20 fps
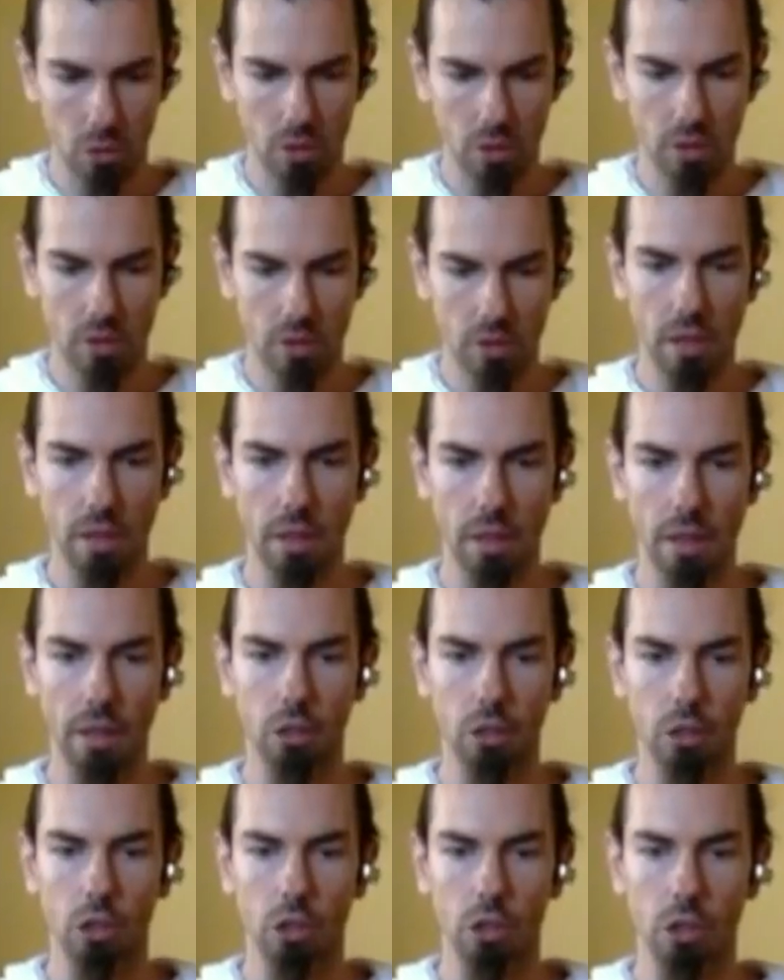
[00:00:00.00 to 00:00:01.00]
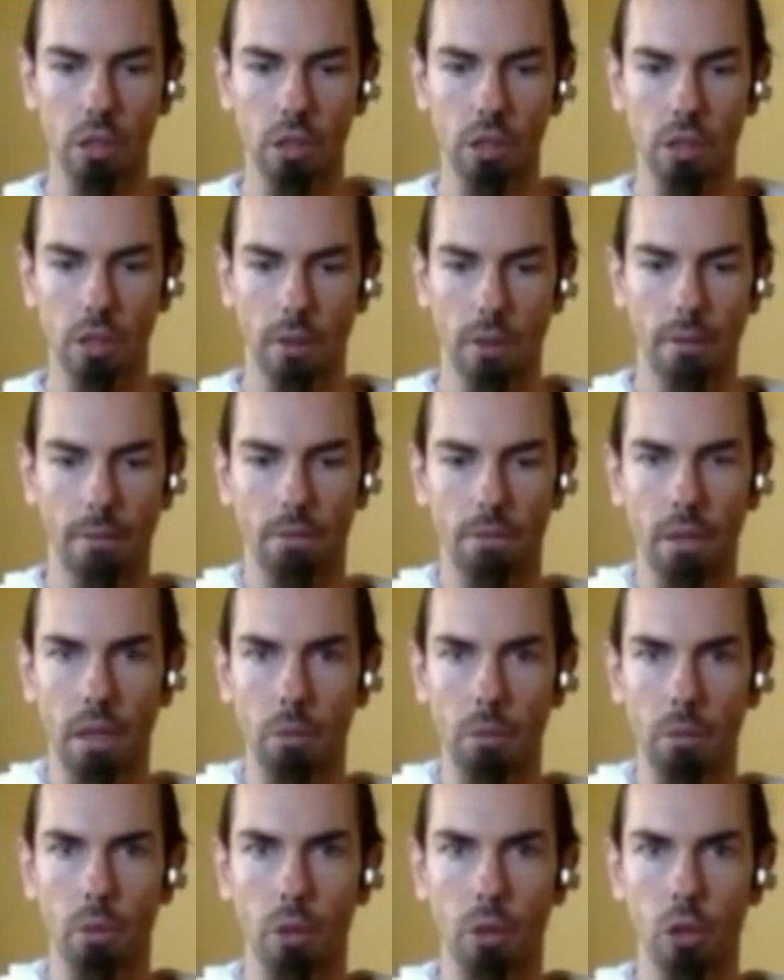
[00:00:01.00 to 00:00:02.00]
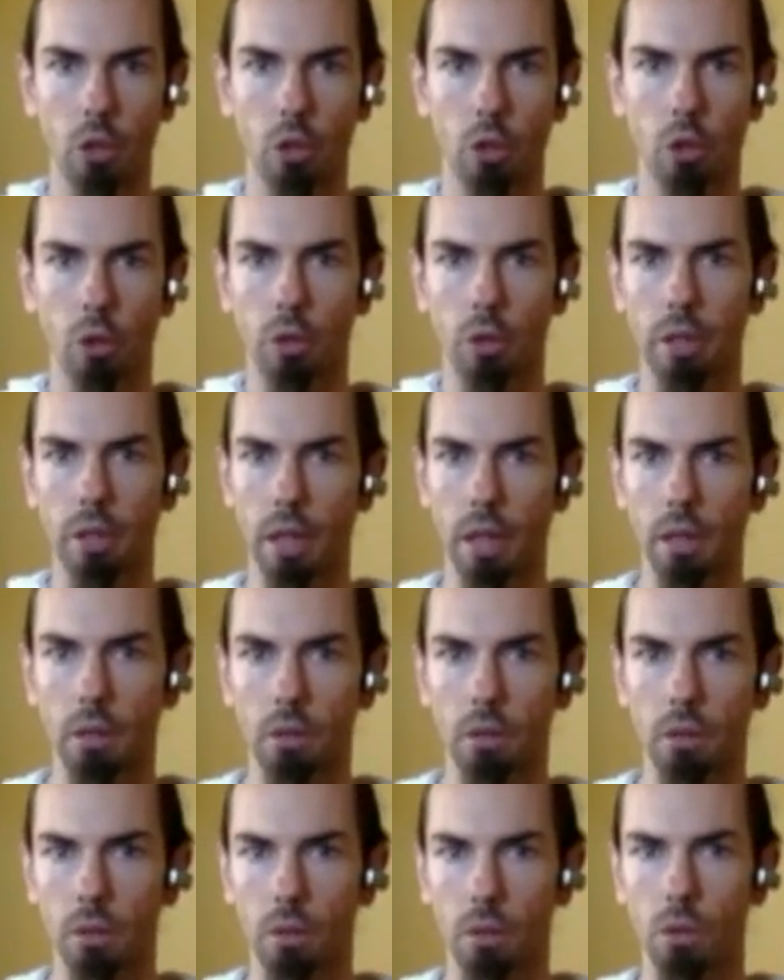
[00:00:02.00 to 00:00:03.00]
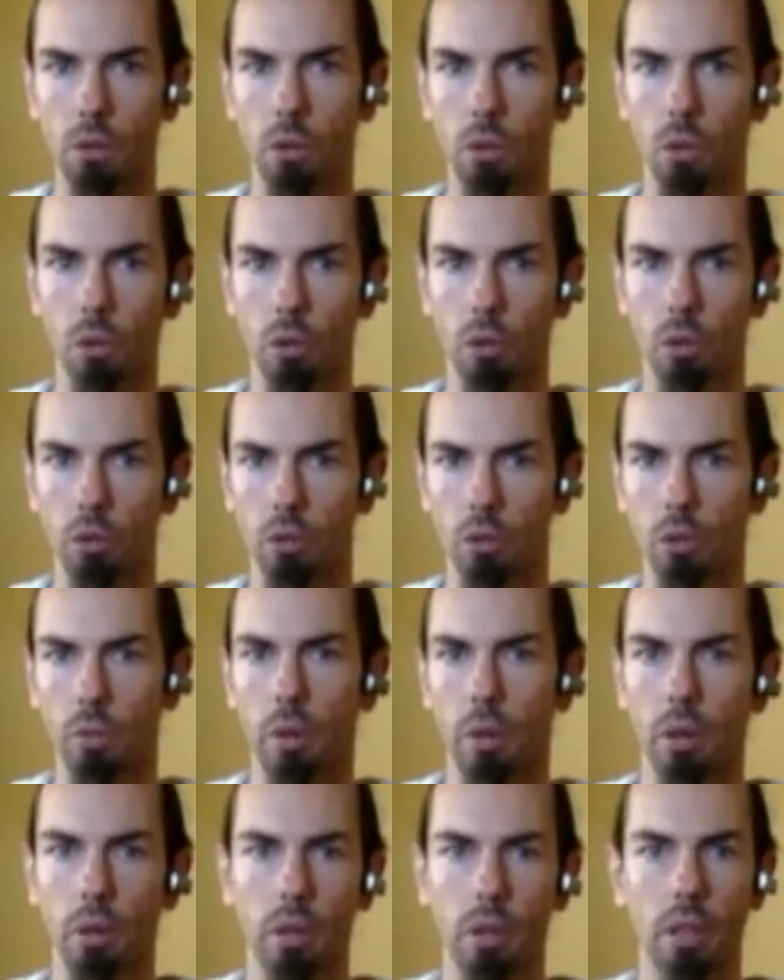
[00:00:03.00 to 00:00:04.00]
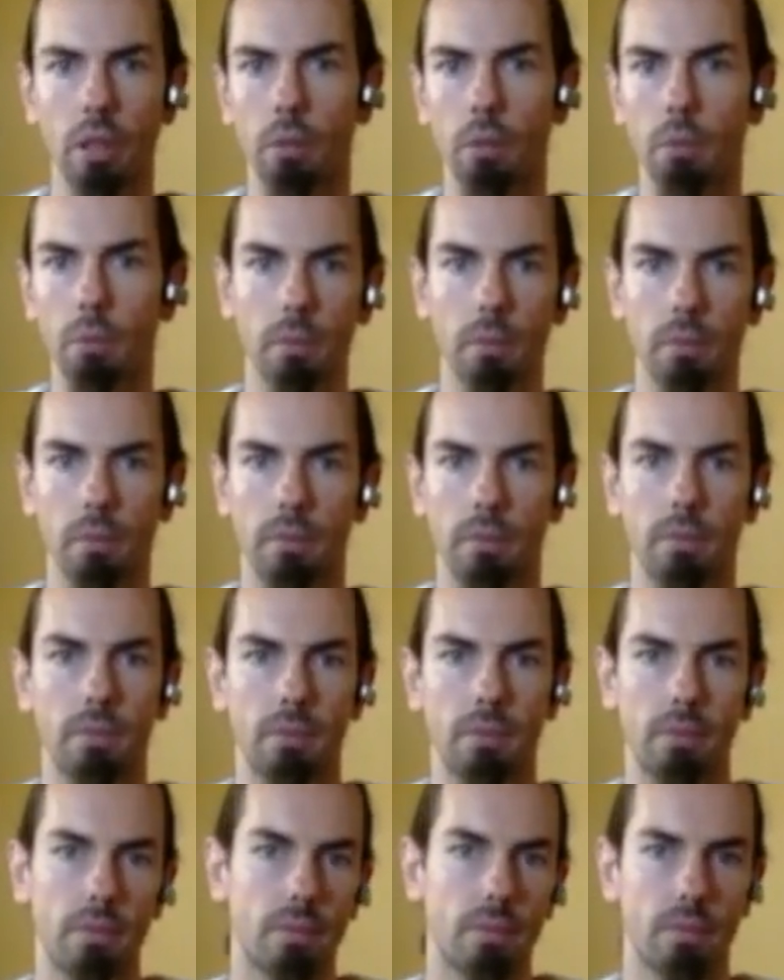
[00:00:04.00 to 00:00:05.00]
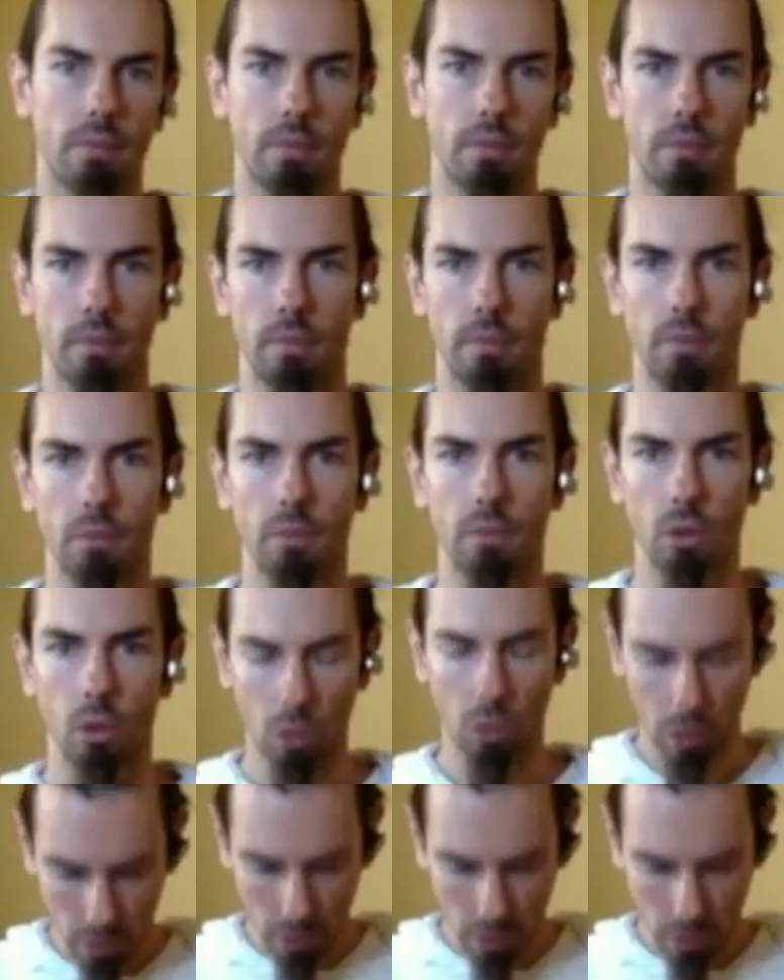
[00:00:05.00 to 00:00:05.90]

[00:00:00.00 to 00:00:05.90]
send actually that pressure down towards the perineum. So you